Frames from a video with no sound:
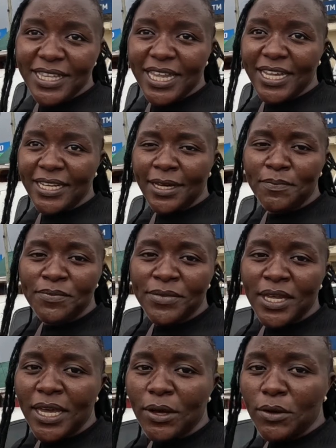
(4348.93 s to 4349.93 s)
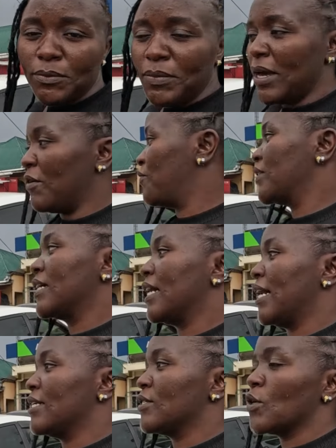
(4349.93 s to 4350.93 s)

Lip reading: then he will be a free guy.